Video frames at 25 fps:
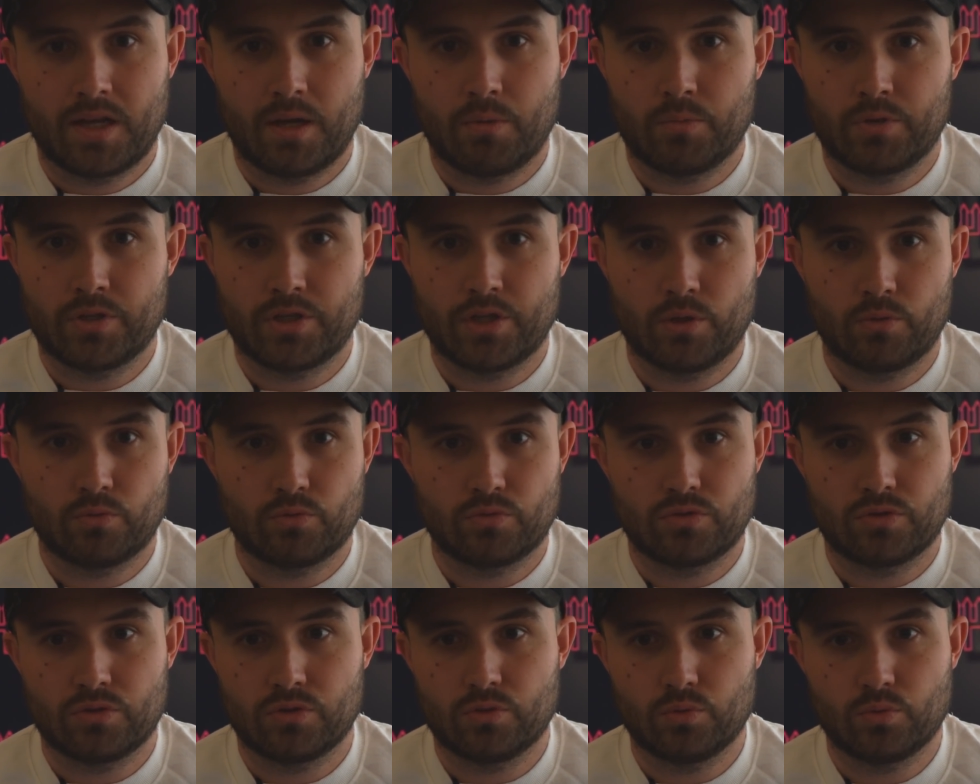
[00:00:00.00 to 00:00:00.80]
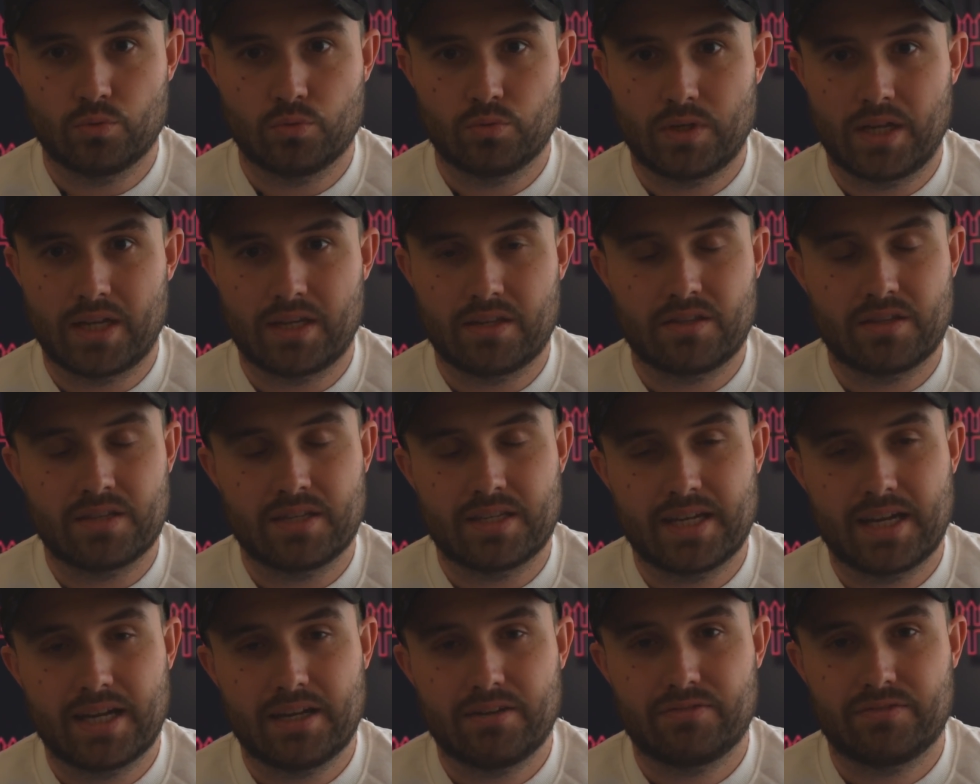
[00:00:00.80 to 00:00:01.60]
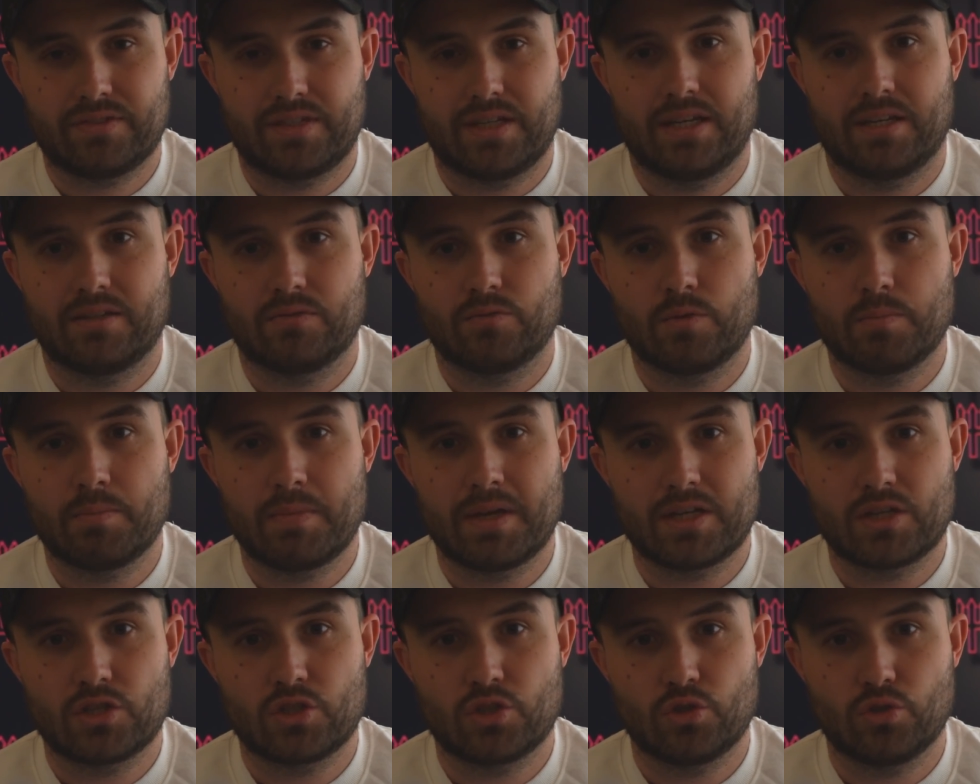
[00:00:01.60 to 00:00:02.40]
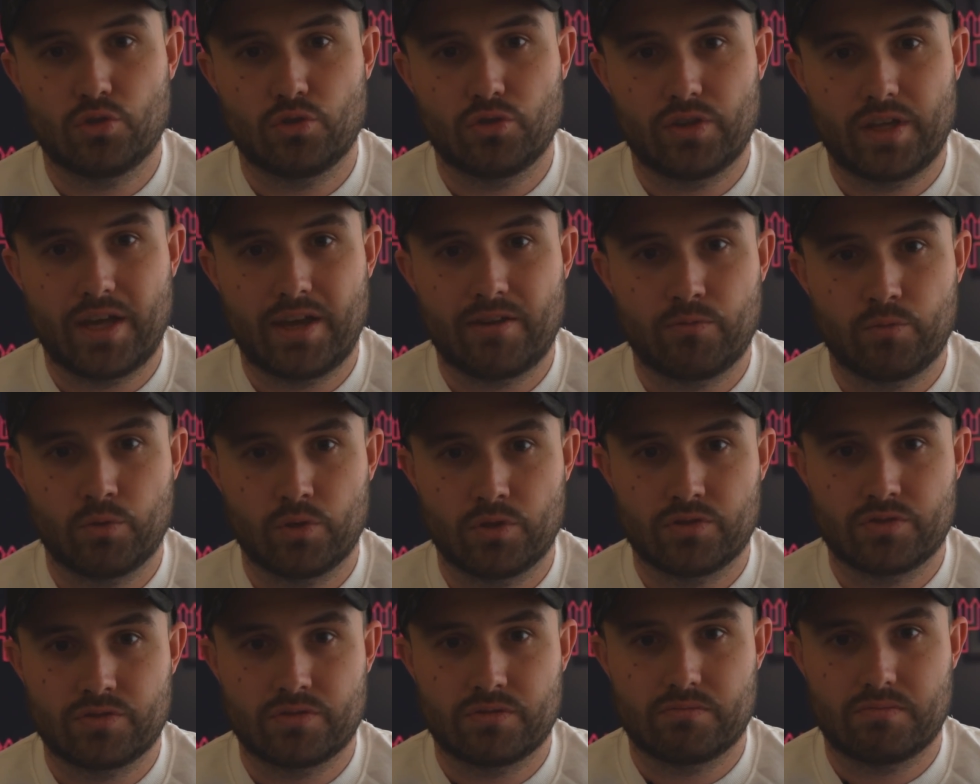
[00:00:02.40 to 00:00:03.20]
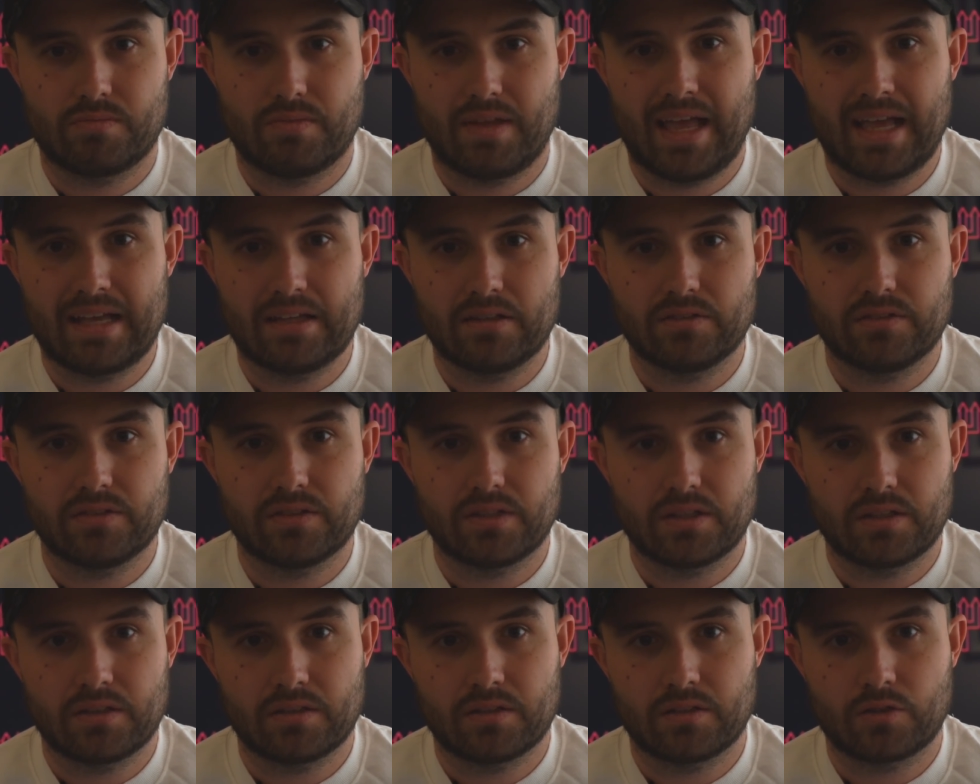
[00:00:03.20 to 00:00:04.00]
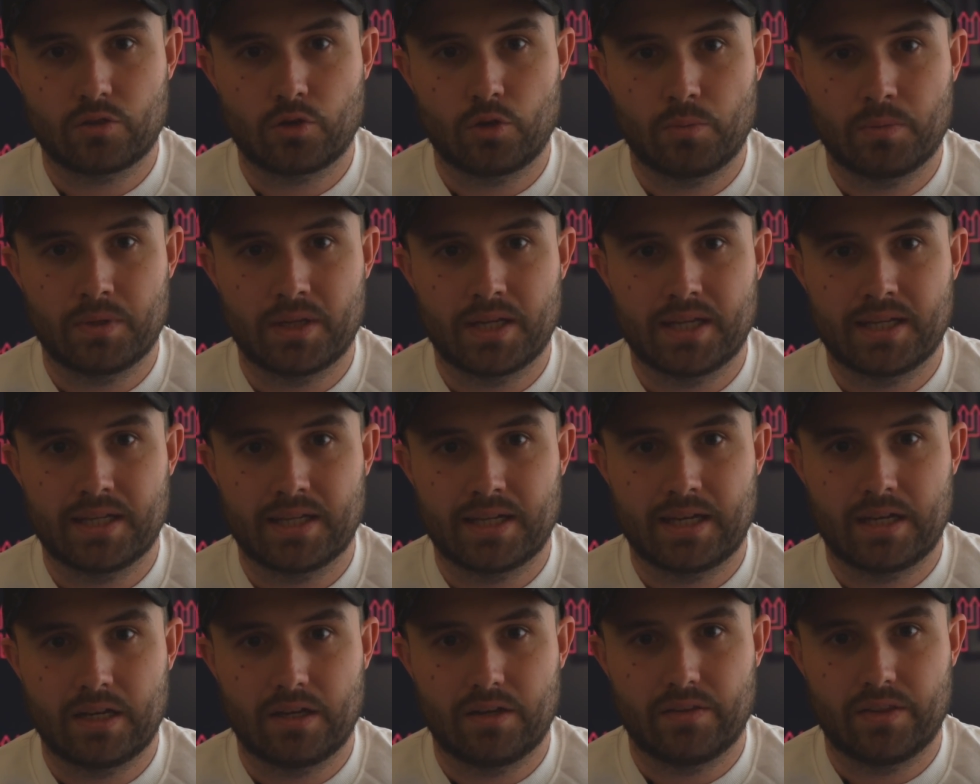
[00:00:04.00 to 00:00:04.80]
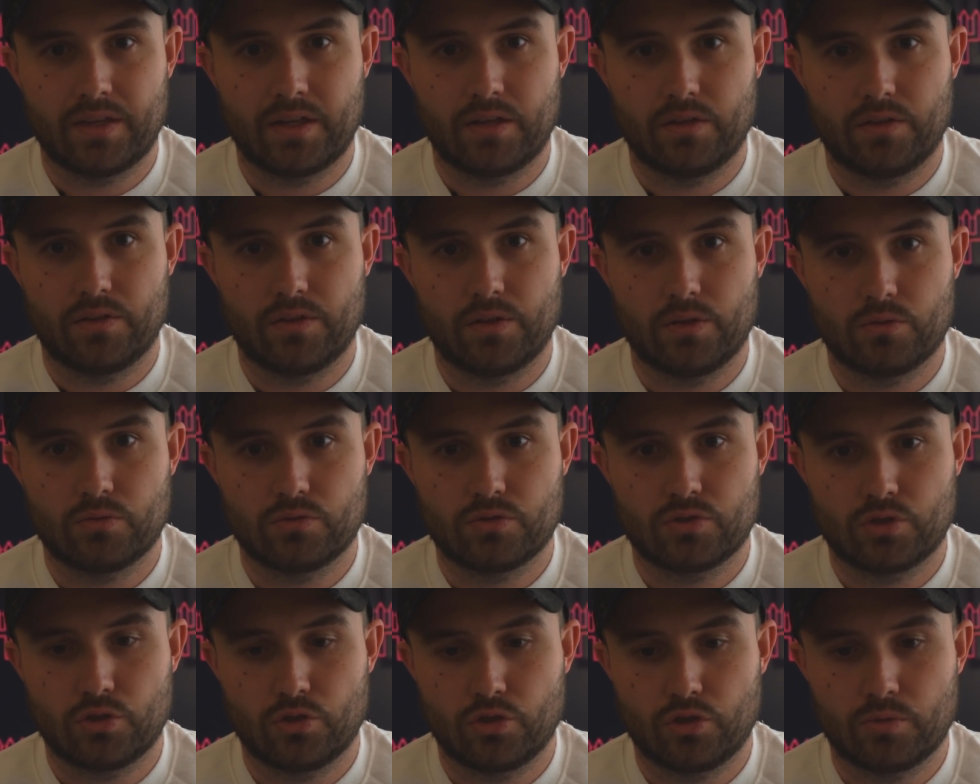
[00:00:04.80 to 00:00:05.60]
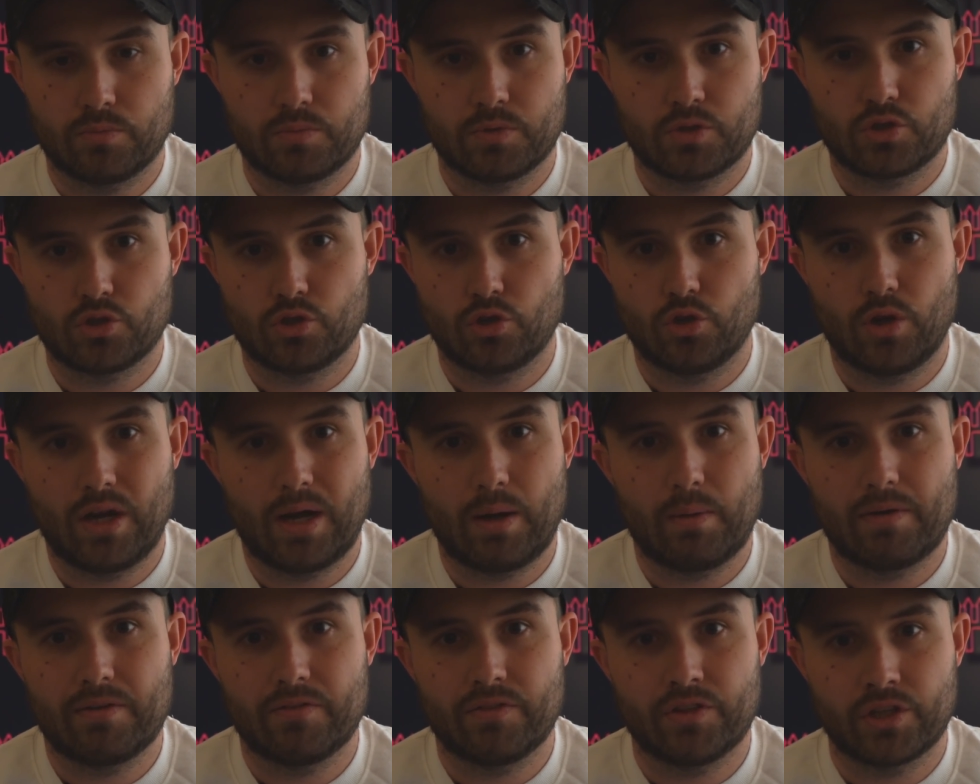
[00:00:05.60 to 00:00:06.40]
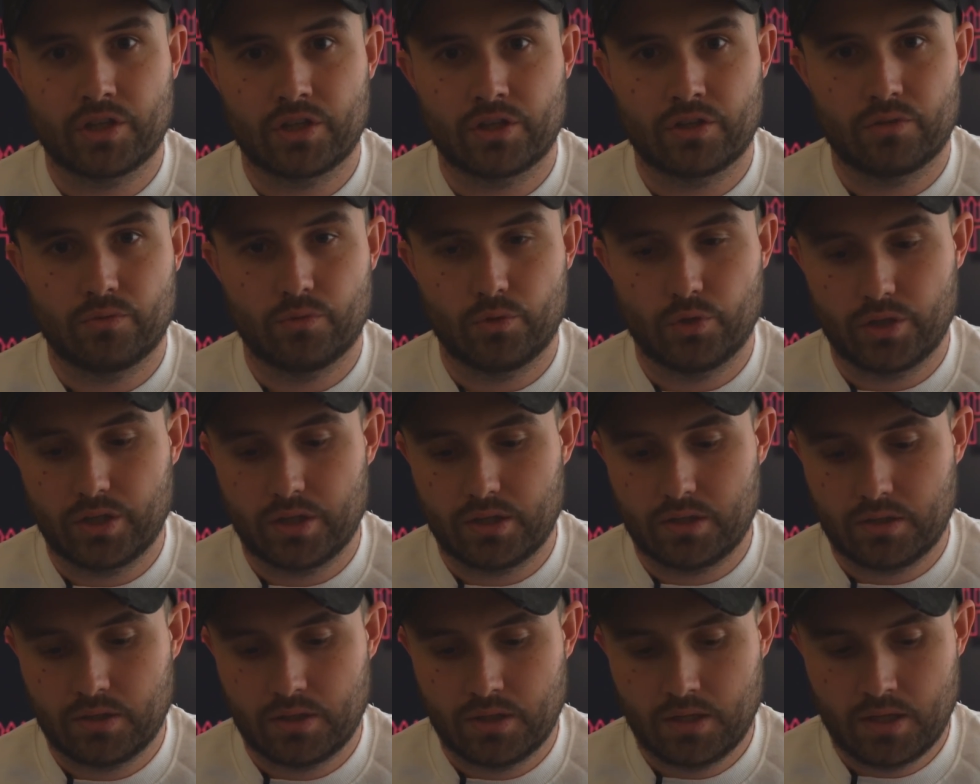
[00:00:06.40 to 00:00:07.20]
we don't do anything daft, and we make sure that everyone's healthy. They're coming in and out of those tournaments, or however they're going to run it.